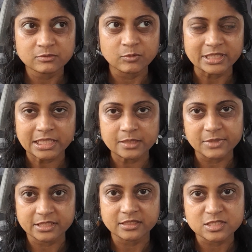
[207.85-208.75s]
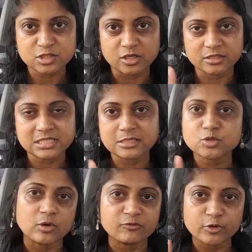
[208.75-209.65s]
One game I think starts at
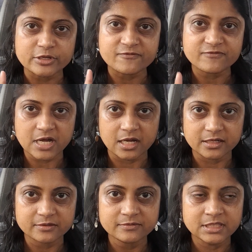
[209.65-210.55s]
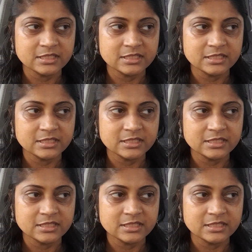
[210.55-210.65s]
12:45.